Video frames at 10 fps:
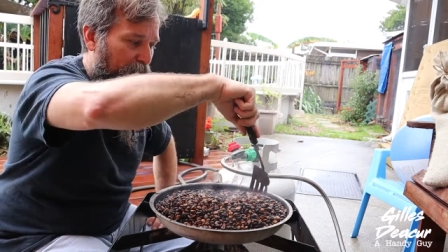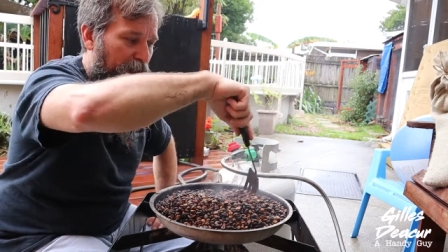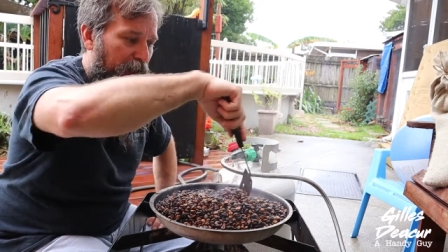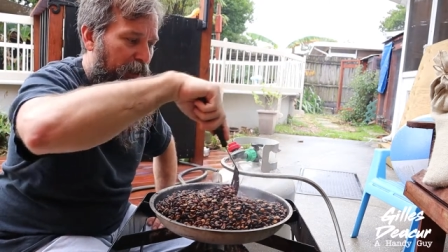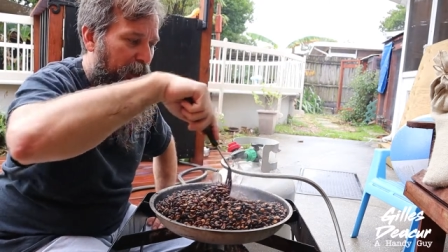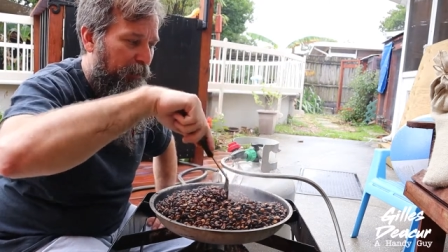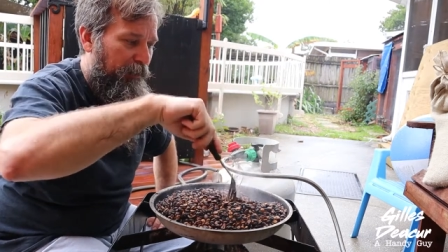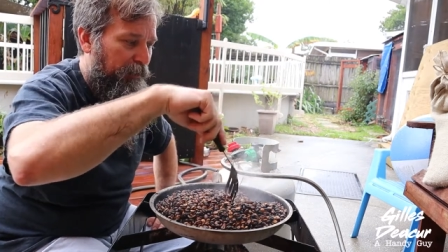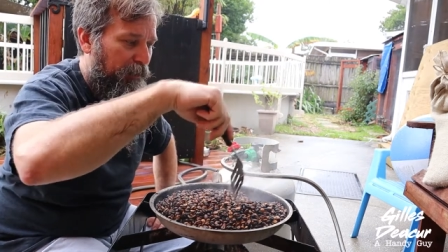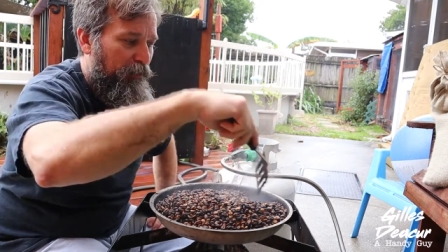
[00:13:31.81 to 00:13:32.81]
You're not I,
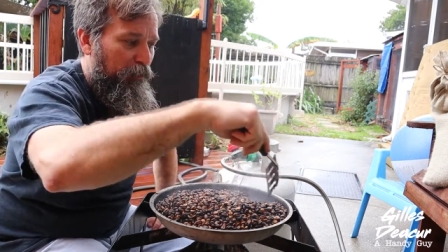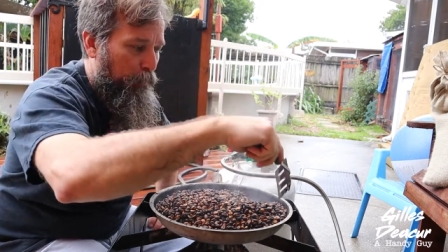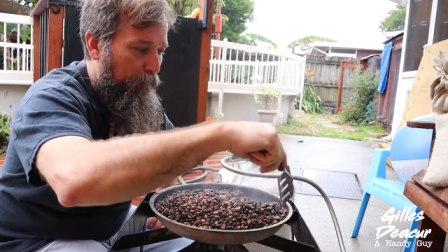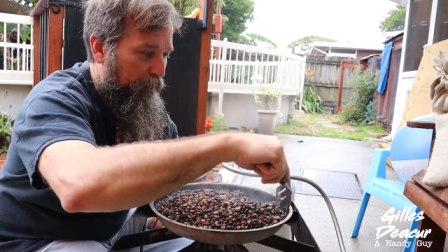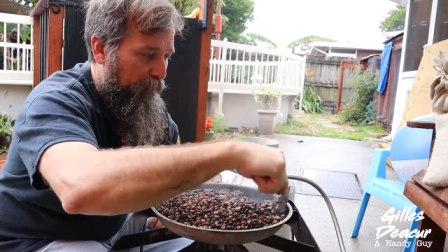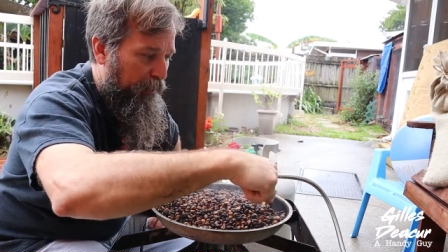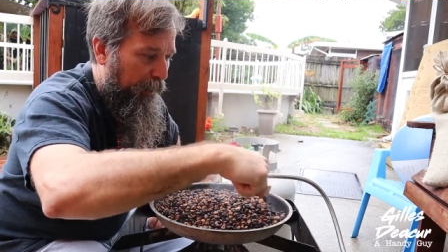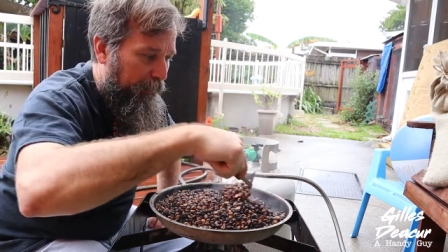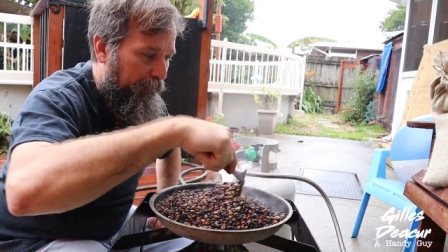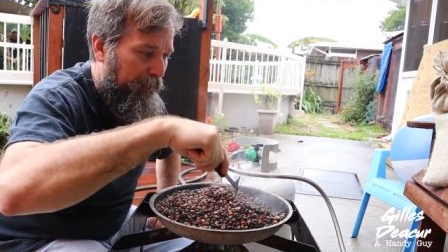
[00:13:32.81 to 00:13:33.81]
it doesn't smell
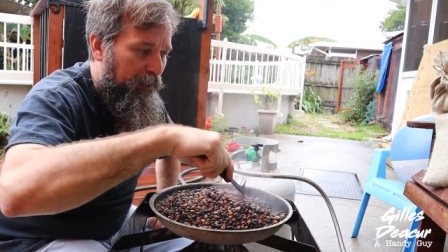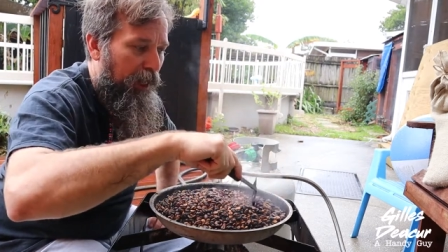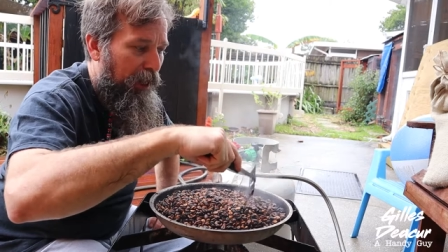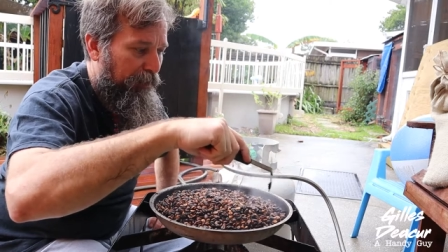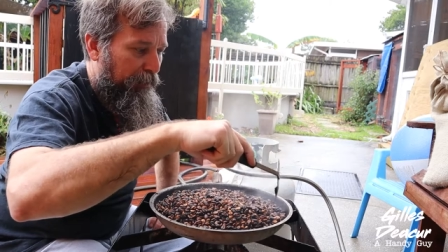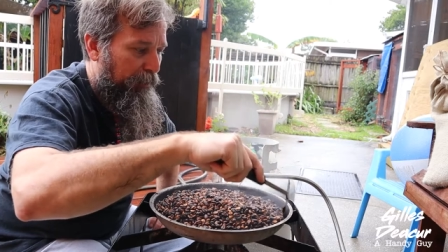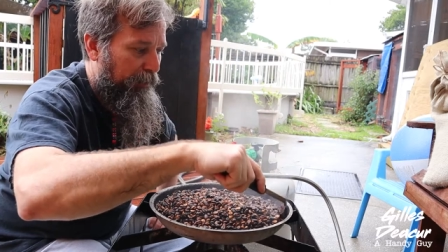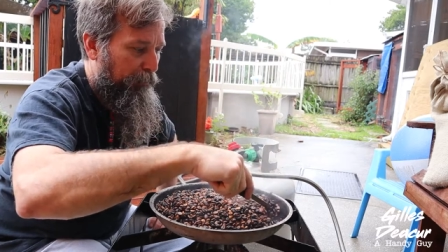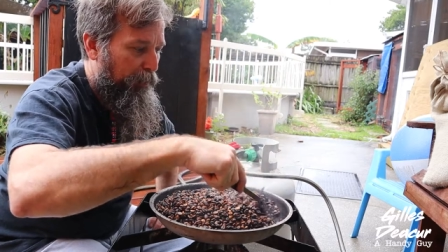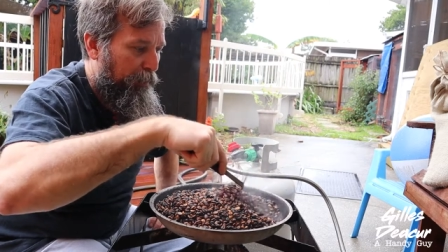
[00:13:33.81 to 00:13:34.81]
exactly like coffee right
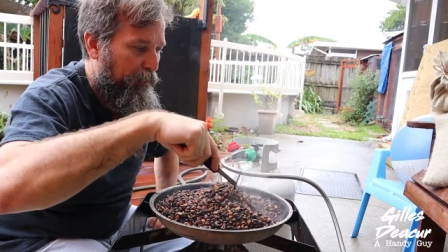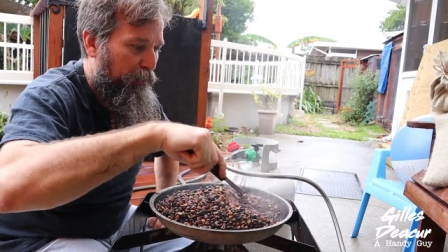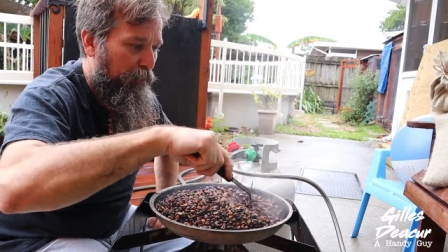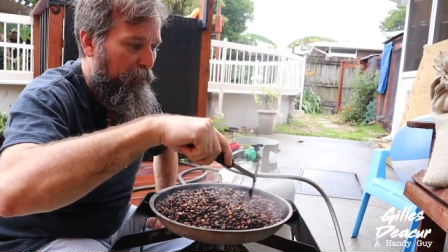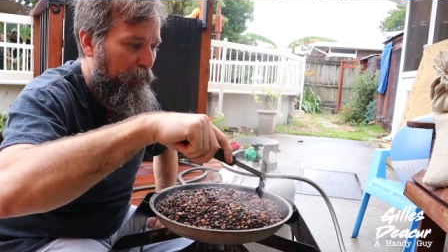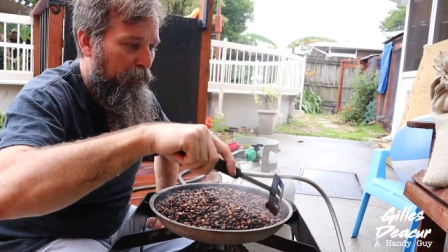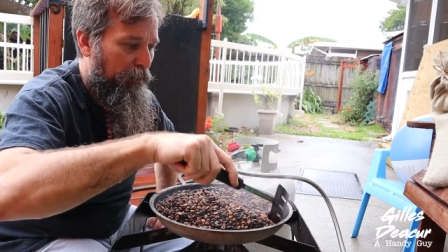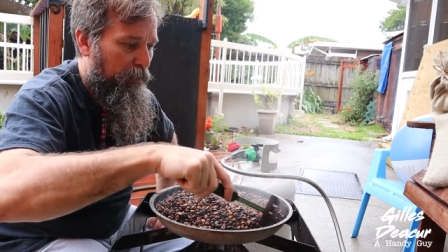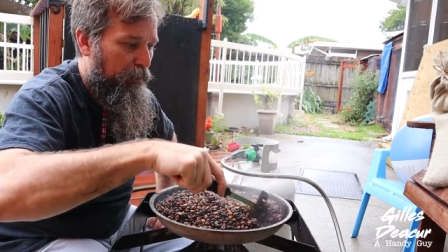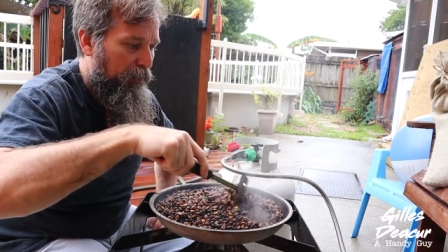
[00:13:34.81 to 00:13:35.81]
at the moment.
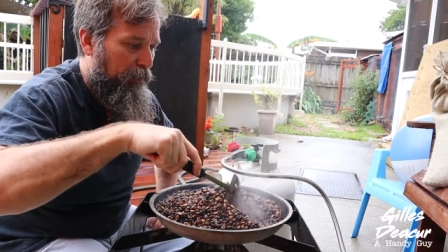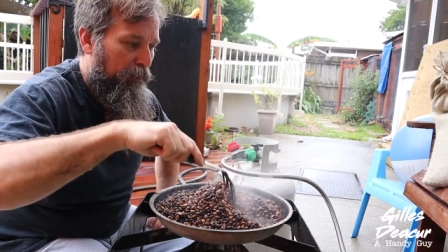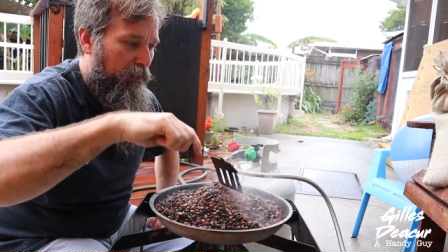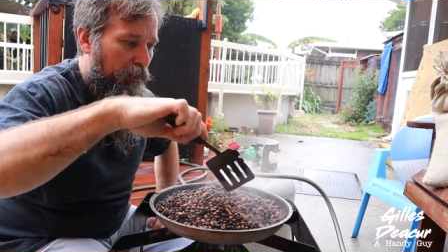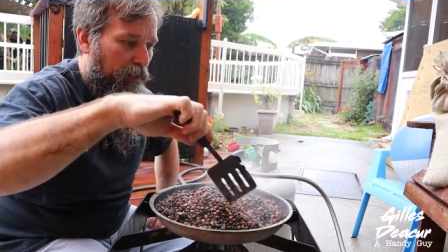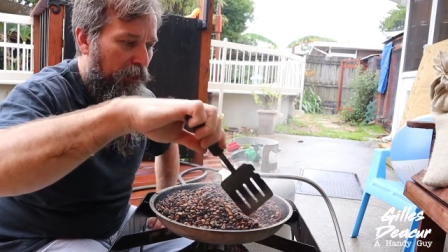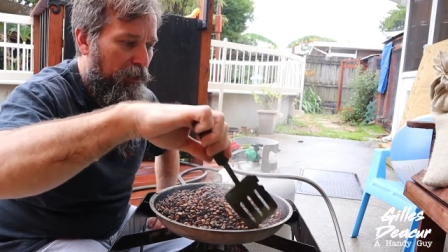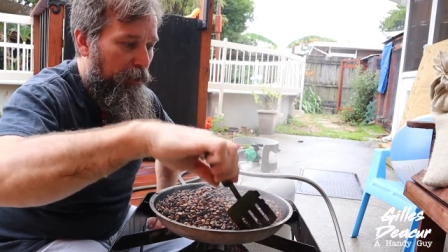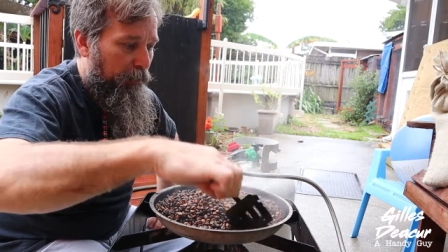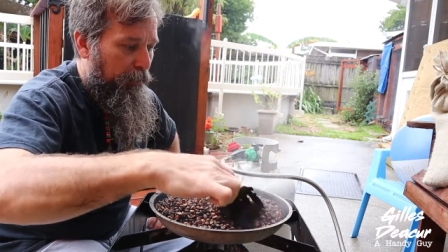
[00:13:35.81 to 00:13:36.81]

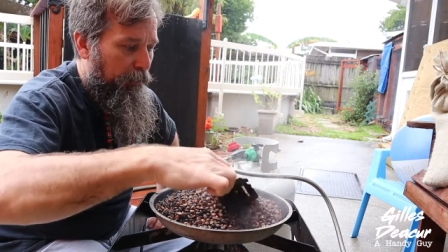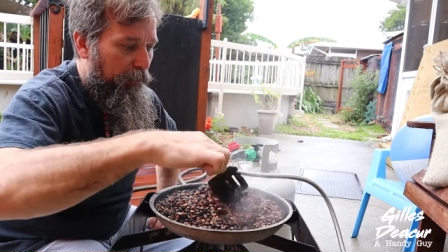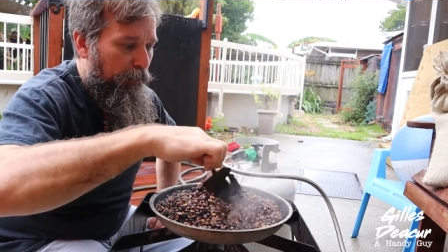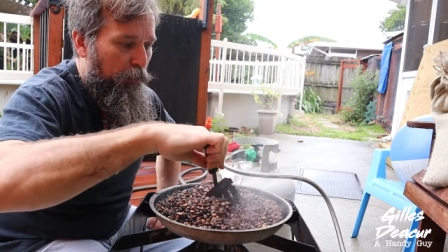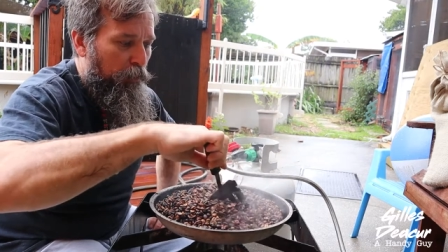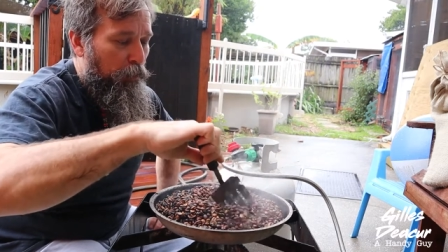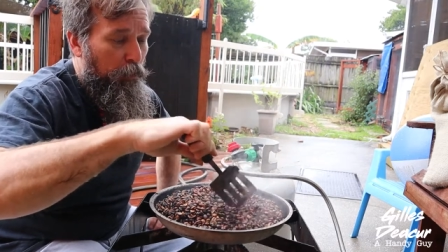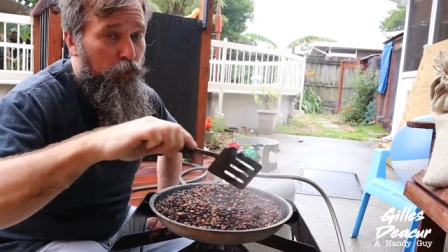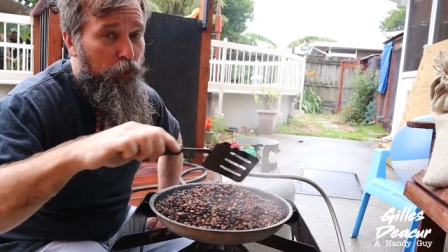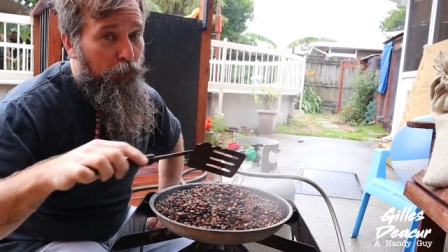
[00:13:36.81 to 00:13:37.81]
Uh
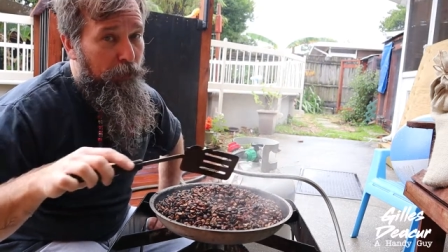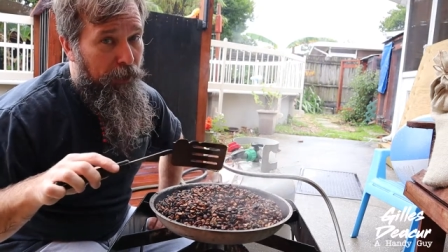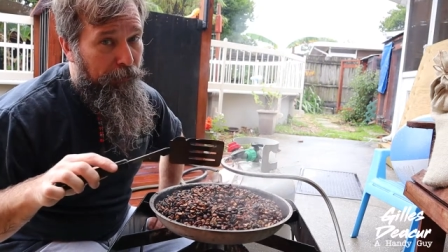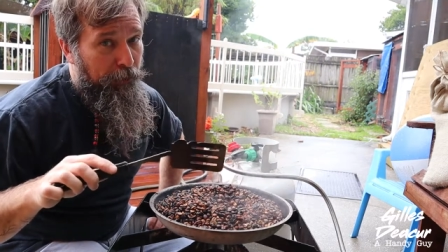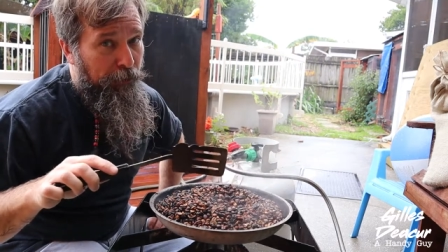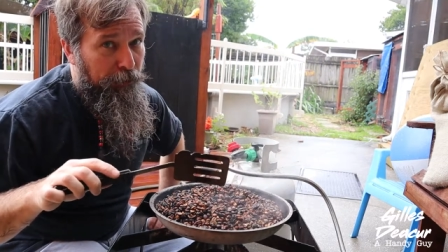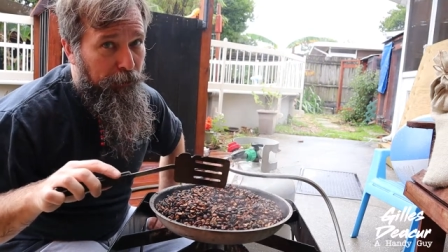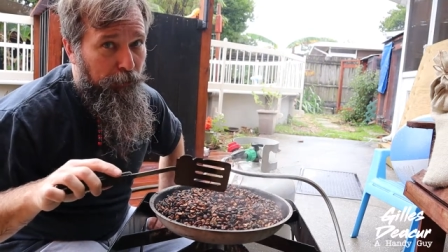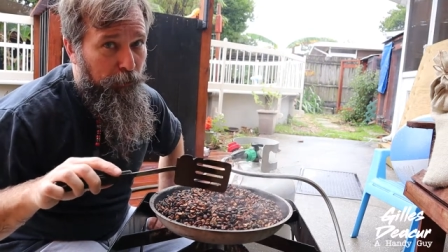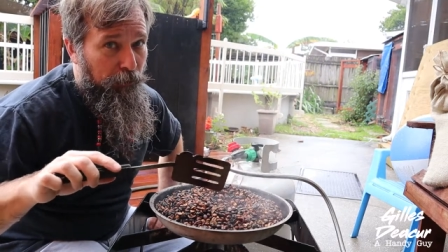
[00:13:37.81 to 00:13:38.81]
do not think you
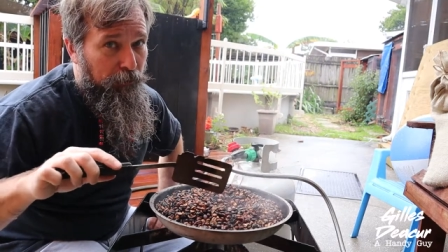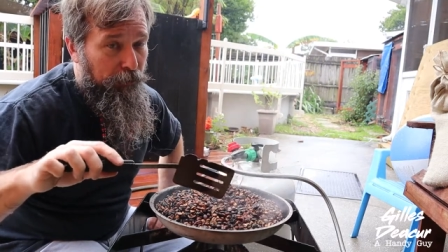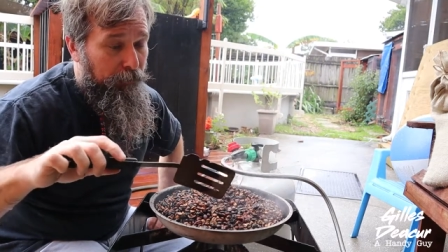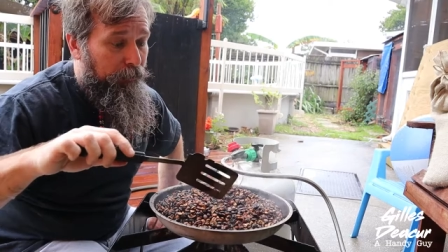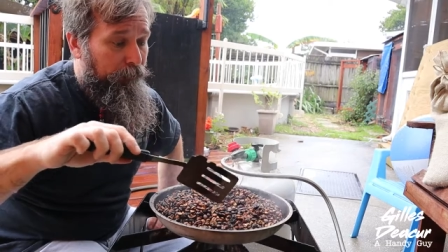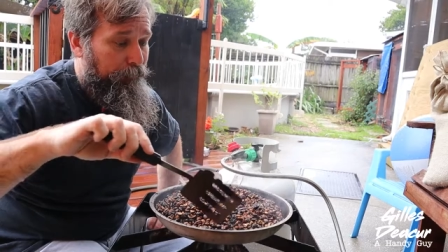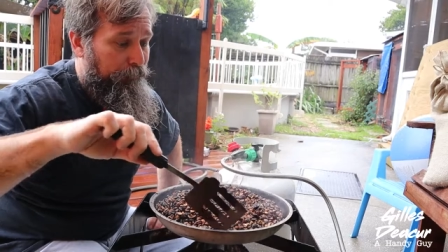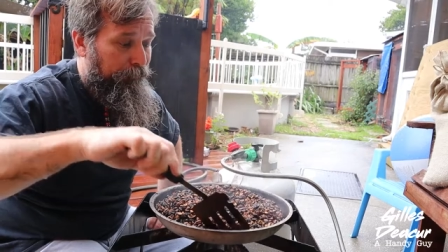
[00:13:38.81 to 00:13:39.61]
can do this in your oven.